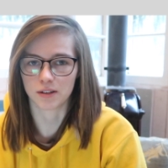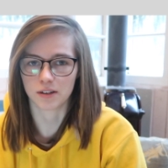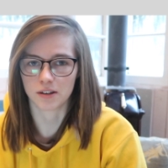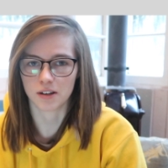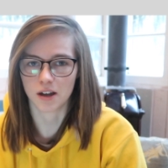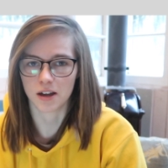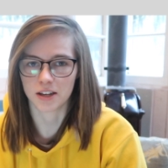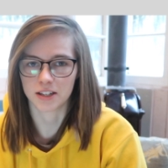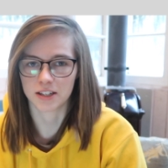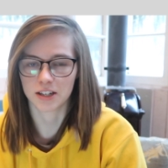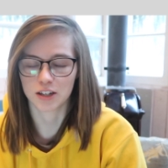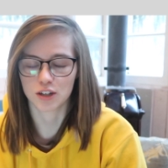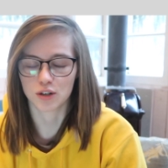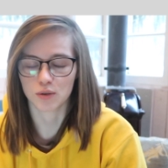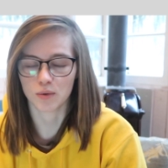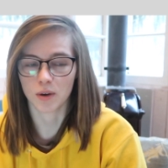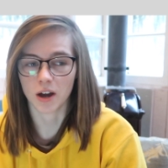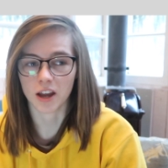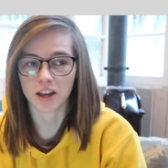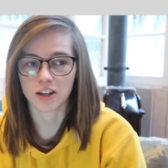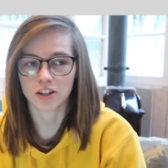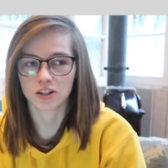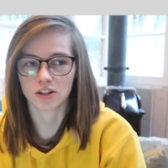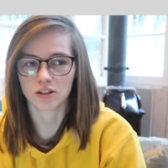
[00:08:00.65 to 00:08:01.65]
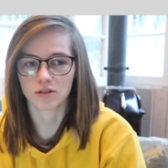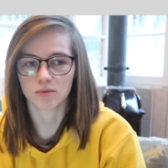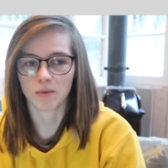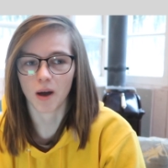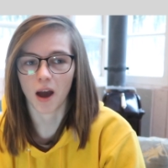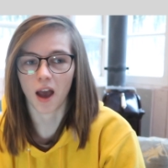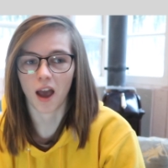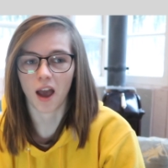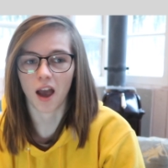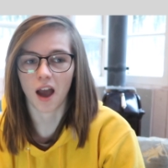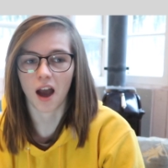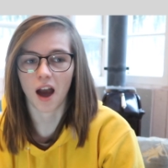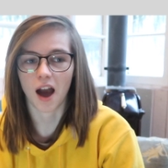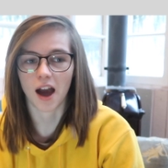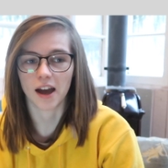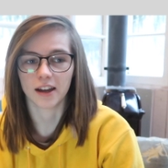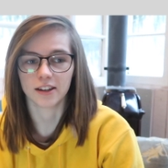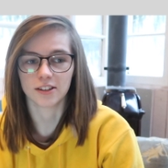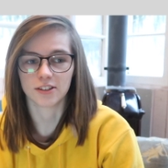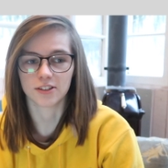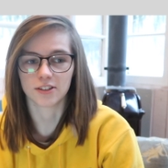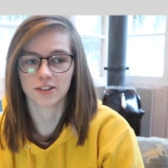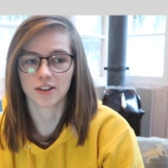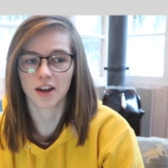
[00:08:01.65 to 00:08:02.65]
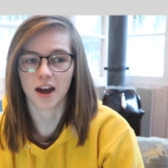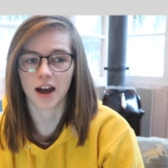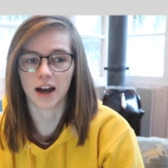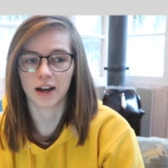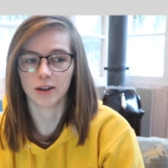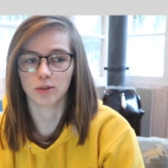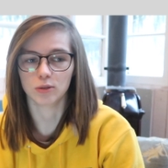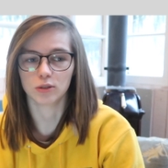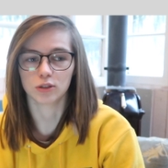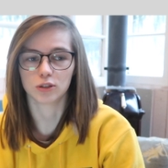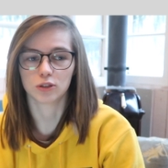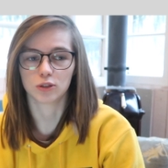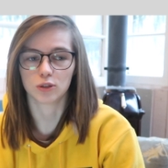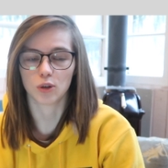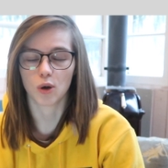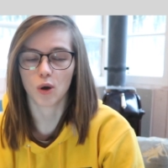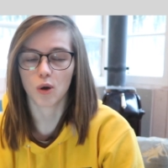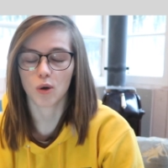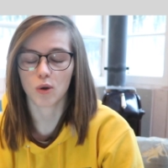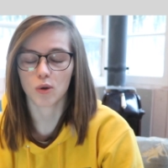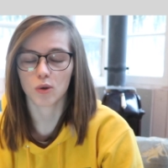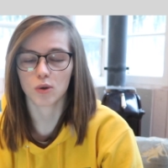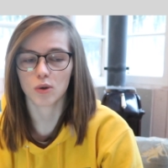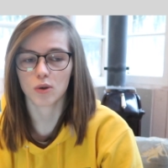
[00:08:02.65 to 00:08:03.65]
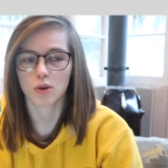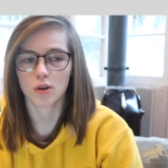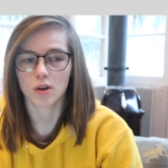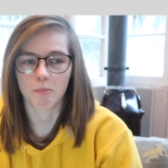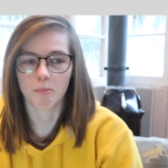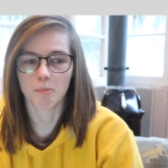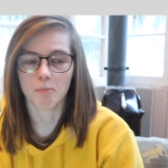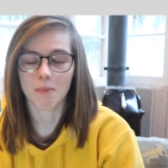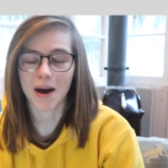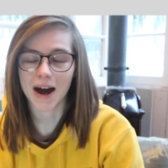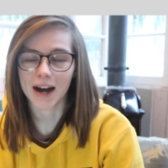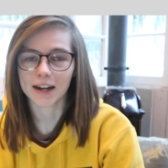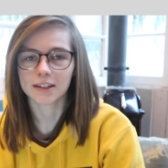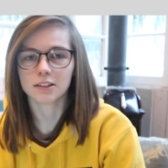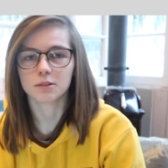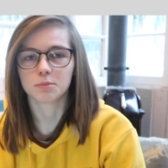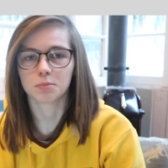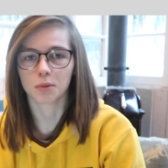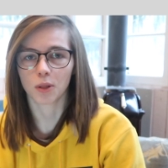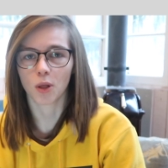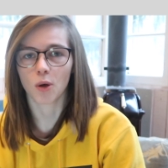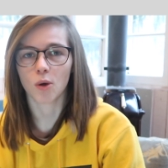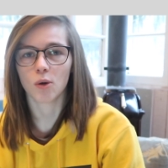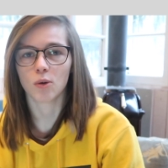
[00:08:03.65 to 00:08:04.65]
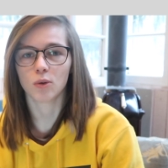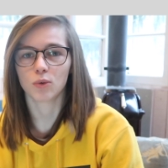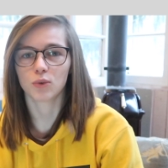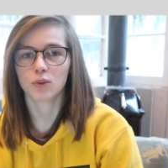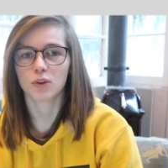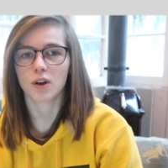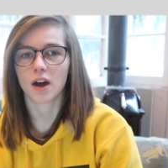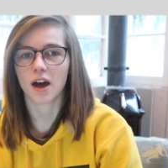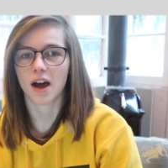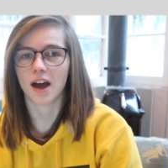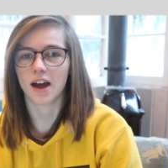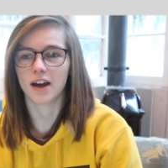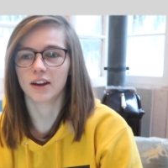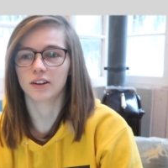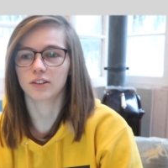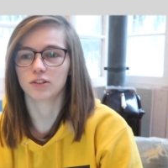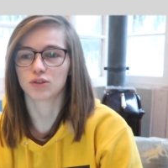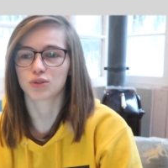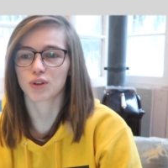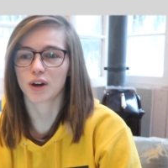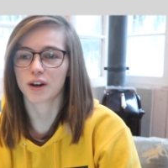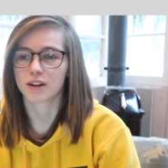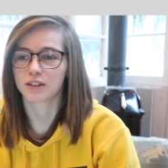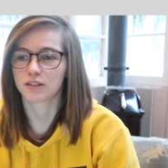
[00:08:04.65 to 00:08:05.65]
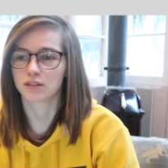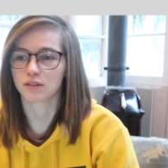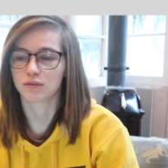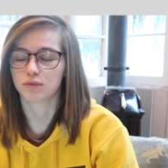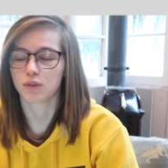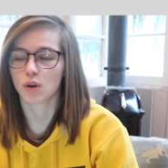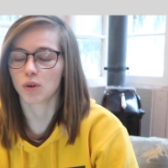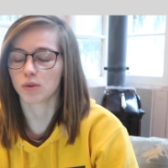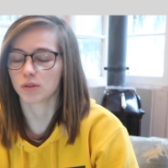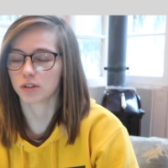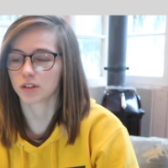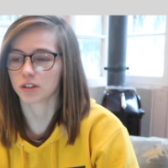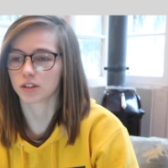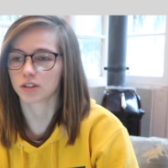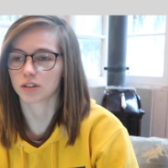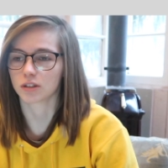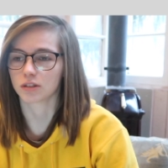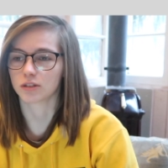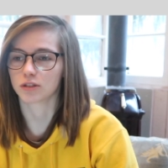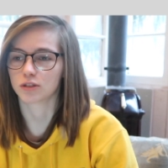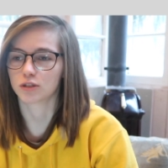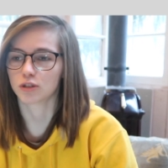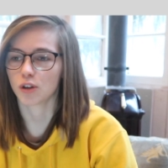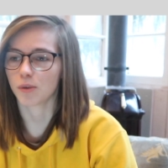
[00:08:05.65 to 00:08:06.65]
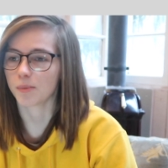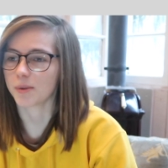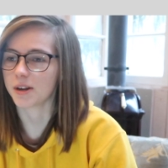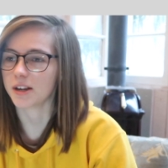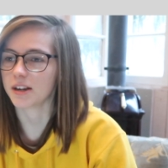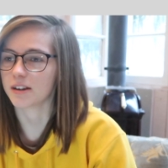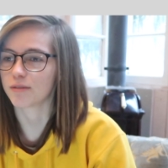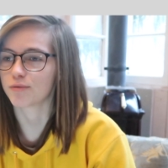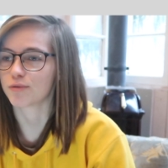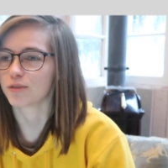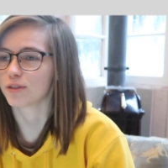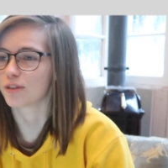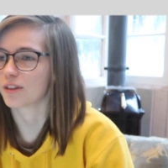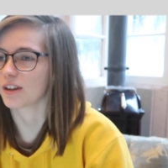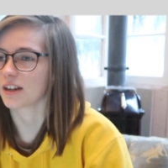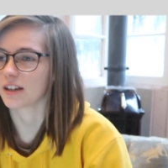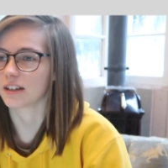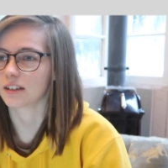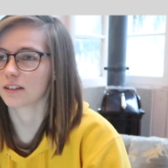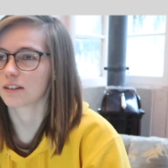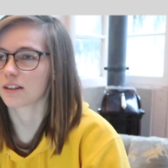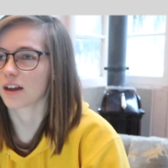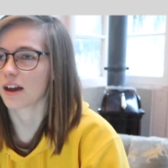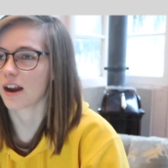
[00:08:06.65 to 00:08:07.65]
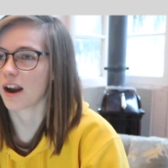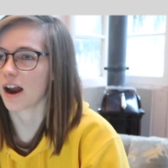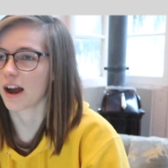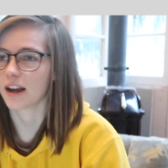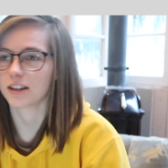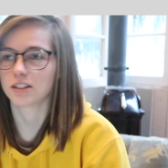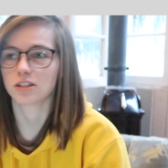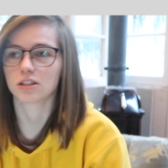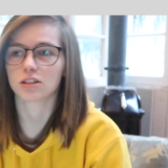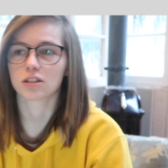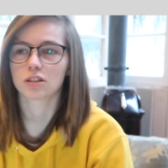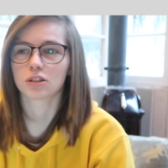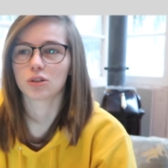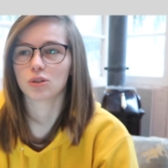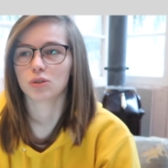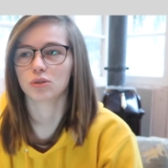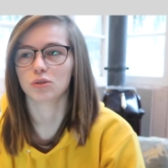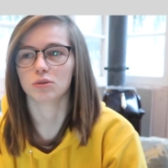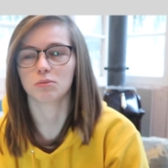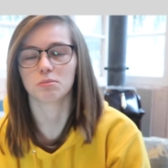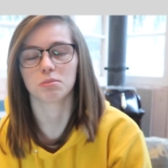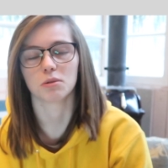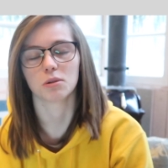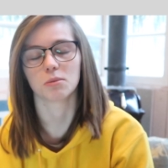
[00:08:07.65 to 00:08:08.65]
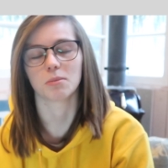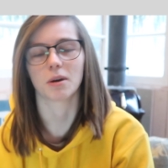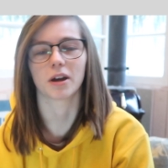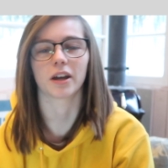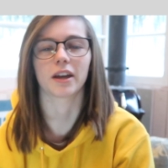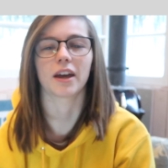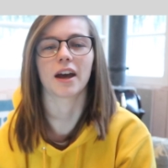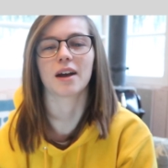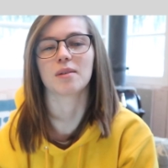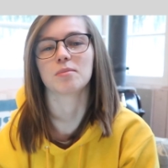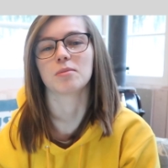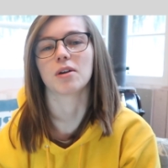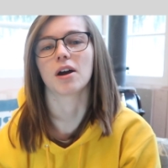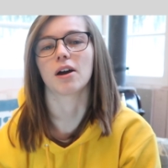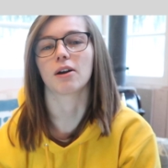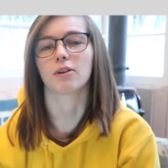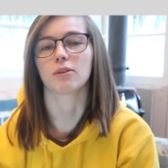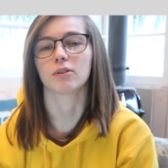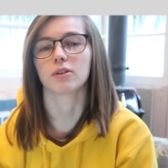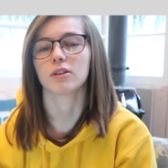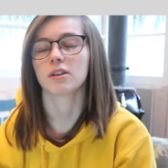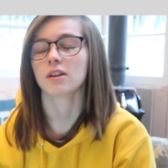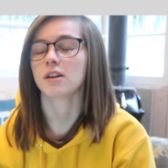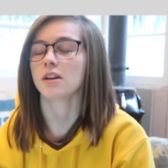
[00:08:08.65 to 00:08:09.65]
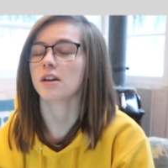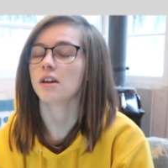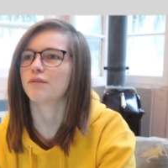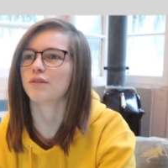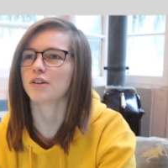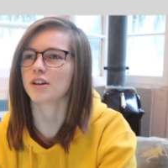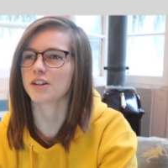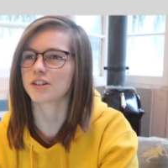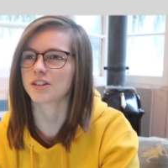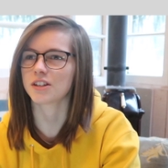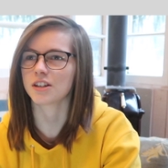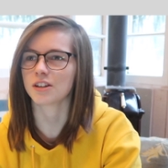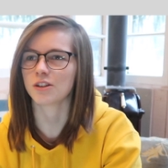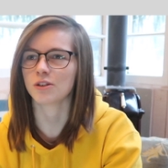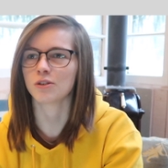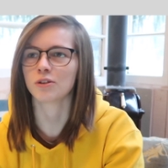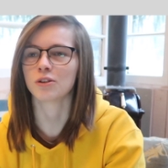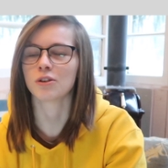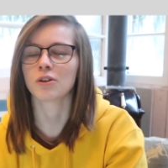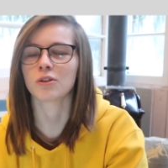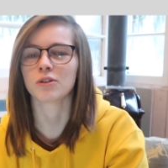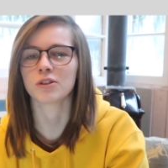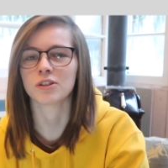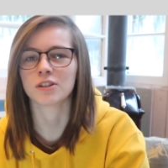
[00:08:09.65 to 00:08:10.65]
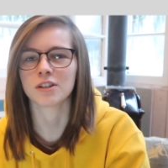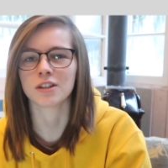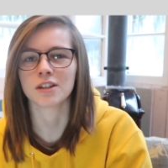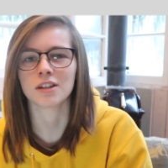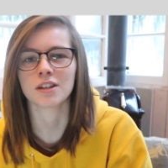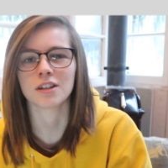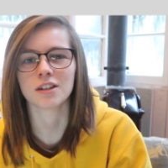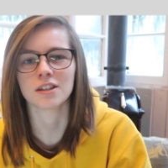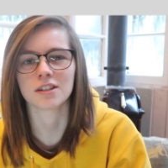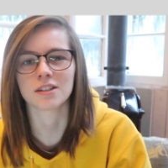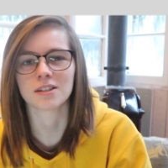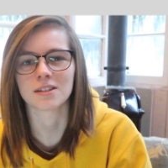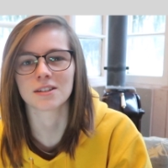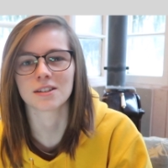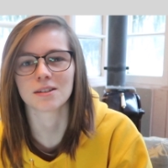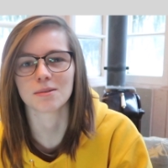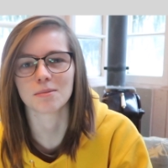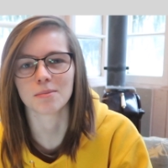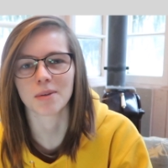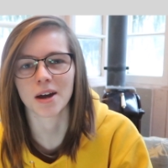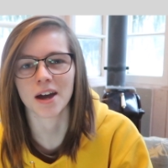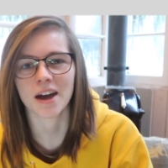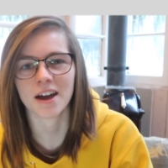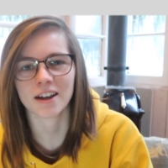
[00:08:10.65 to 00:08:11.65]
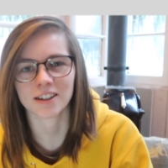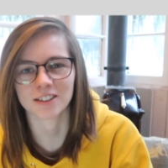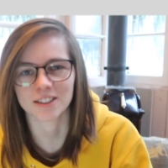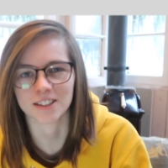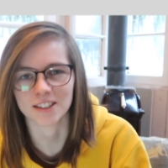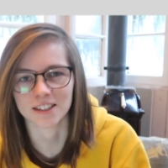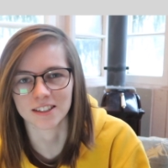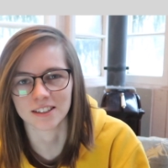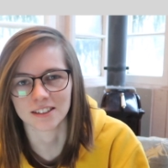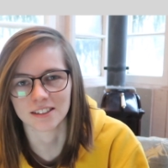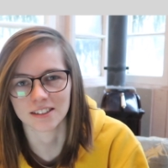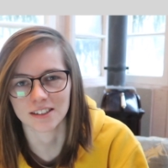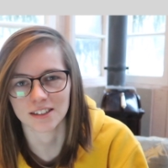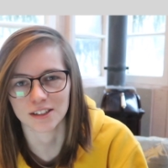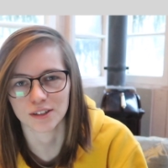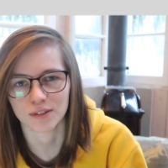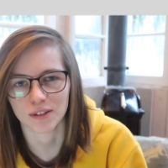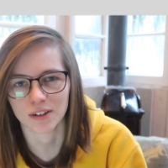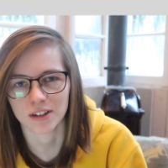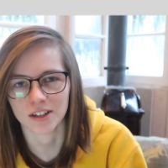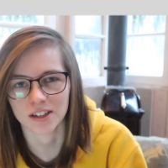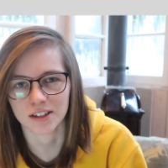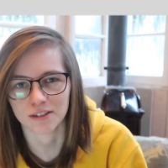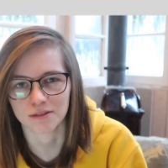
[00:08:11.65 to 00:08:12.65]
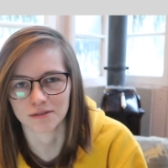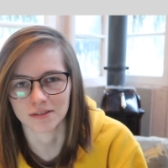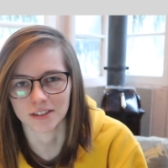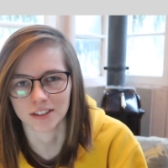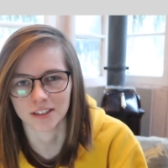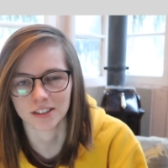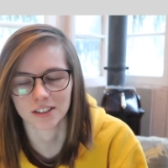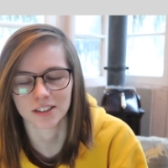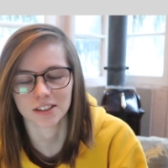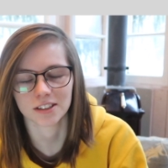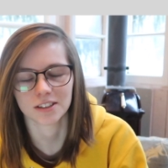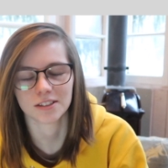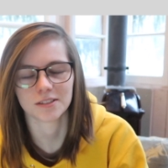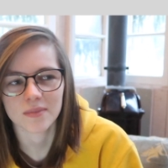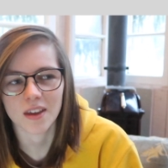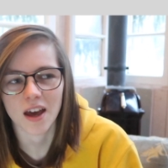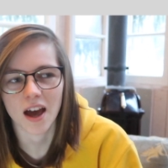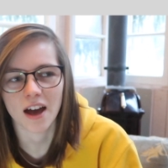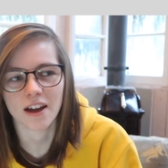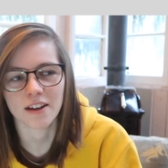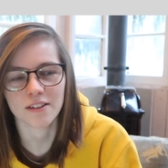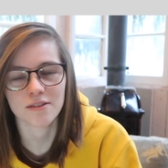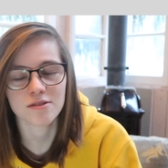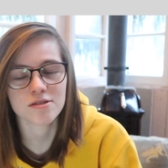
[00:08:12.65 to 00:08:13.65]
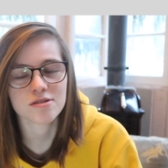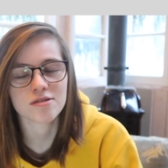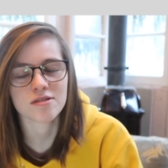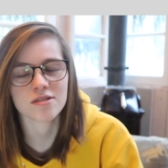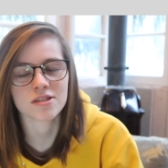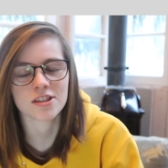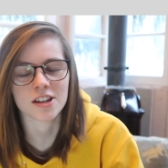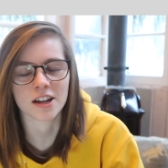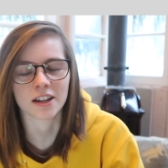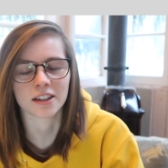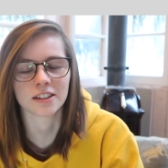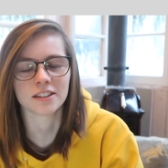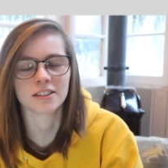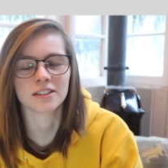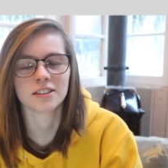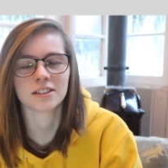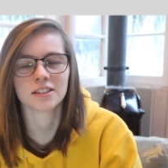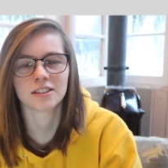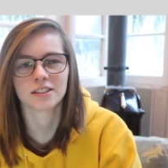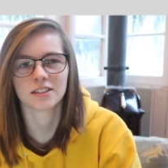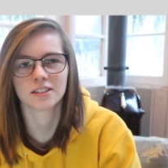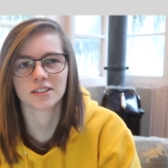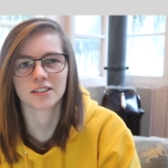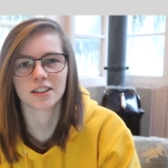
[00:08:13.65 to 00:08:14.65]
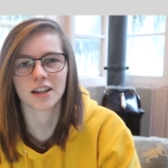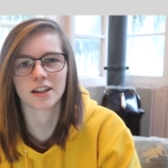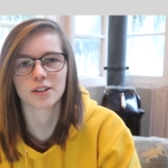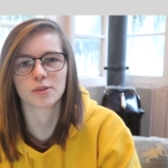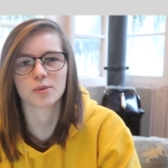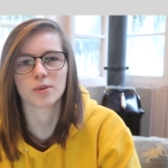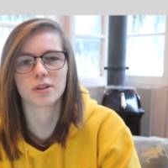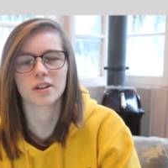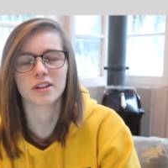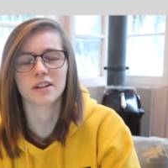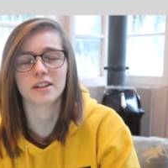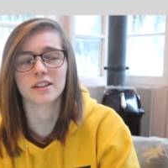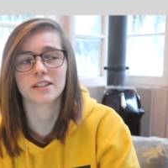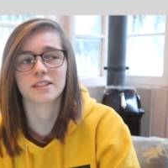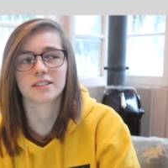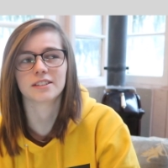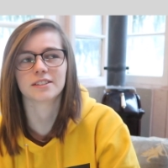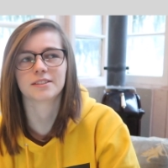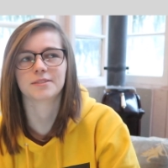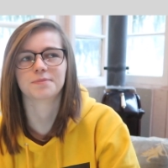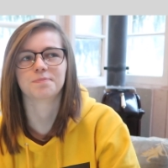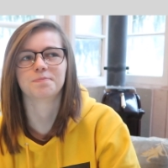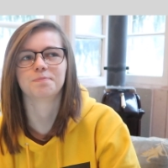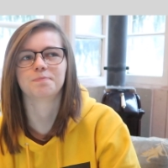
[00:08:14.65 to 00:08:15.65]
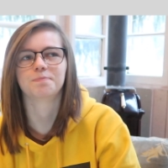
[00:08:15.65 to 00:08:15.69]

a situation where I was so mind blown and trying to focus on so many different things that I just couldn't pull my camera out. The first thing you're noticing is my accent is very different. I'll give you 3 seconds. Guess what it is.